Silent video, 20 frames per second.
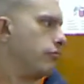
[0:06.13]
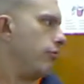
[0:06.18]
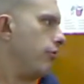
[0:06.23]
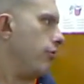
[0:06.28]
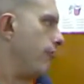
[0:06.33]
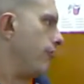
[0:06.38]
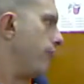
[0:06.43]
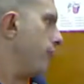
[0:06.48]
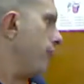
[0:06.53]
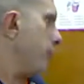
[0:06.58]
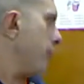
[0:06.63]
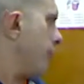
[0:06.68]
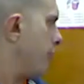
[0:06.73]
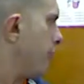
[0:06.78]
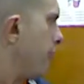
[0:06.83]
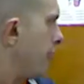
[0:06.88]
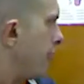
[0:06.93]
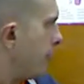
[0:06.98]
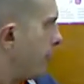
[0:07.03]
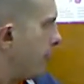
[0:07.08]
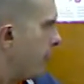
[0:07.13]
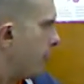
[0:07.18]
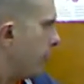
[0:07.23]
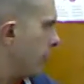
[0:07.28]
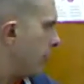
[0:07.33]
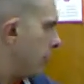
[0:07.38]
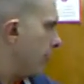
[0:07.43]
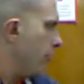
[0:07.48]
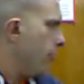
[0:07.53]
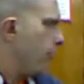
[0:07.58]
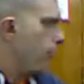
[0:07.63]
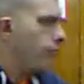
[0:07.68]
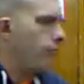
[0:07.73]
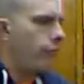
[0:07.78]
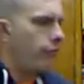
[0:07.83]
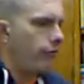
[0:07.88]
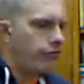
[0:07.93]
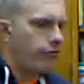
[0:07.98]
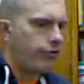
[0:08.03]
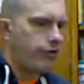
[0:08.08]
Good afternoon, good evening,
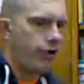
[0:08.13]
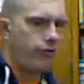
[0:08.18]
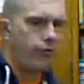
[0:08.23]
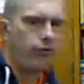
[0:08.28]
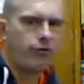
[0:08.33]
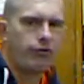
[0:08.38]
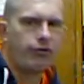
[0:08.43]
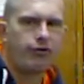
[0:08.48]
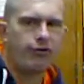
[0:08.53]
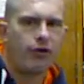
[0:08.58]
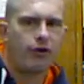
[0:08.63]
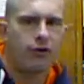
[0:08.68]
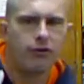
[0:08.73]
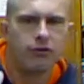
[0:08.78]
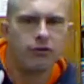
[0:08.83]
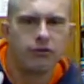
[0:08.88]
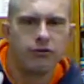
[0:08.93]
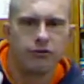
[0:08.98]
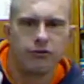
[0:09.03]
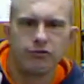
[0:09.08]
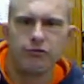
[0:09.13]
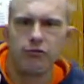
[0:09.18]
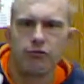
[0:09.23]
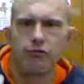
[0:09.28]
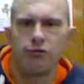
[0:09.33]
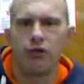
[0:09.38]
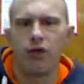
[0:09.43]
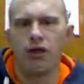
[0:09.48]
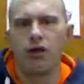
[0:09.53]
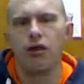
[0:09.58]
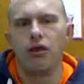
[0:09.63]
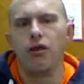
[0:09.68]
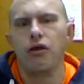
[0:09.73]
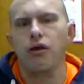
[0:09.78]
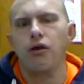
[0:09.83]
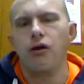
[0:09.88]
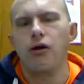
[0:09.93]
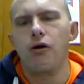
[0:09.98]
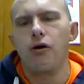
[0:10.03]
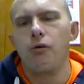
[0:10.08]
whatever time you decide to tune in.
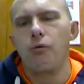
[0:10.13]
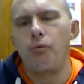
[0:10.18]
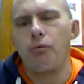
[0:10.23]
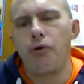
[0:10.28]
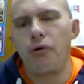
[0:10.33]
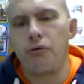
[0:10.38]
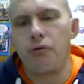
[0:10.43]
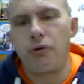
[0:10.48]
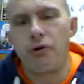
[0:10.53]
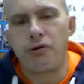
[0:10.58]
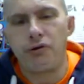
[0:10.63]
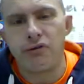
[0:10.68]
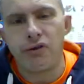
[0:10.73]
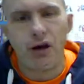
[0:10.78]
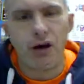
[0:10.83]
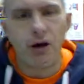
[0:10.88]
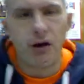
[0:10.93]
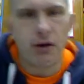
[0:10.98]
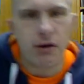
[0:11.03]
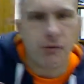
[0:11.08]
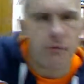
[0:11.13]
We are going to talk